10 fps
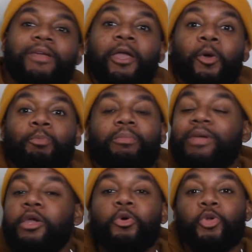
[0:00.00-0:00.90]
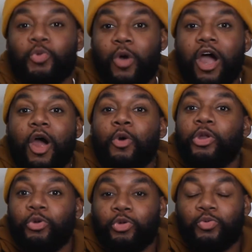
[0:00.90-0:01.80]
being who you are,
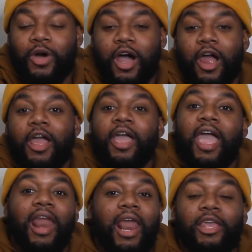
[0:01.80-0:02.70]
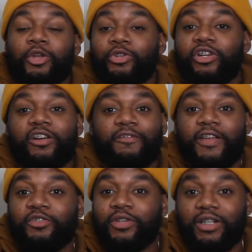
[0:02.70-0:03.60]
owning who you are, and, like, you know, you're gonna
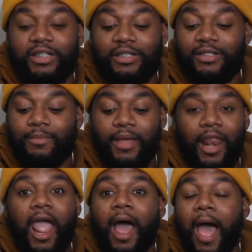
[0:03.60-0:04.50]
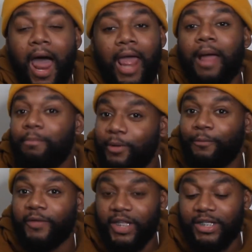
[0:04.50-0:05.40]
face criticism, and, like, I'm
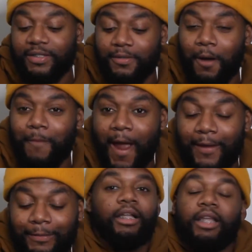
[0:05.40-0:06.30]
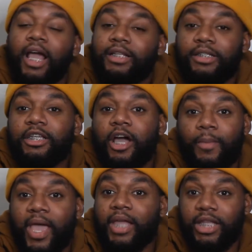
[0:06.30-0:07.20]
built for this, all right? Like, I see y'all
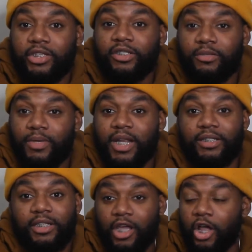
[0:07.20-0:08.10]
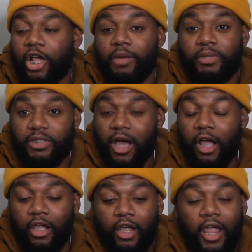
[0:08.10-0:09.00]
paying attention to me, and I see y'all gonna be
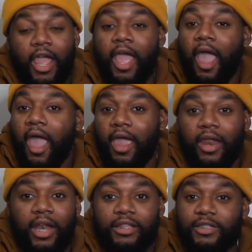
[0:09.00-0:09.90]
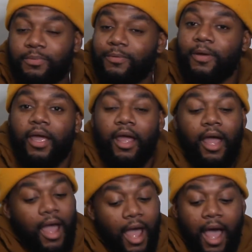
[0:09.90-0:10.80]
talking, and at this point,
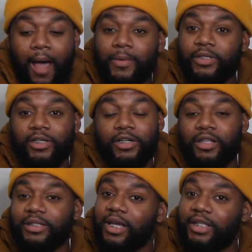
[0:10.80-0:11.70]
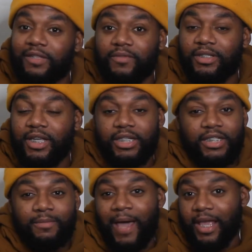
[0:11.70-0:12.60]
I'm gonna turn all this negativity into
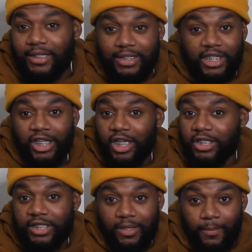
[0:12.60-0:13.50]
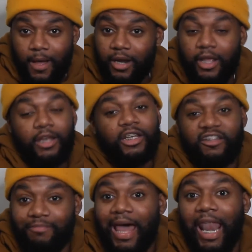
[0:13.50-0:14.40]
some iced tea and sip on it and
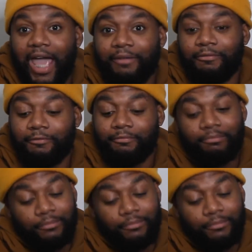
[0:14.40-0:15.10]
live my life,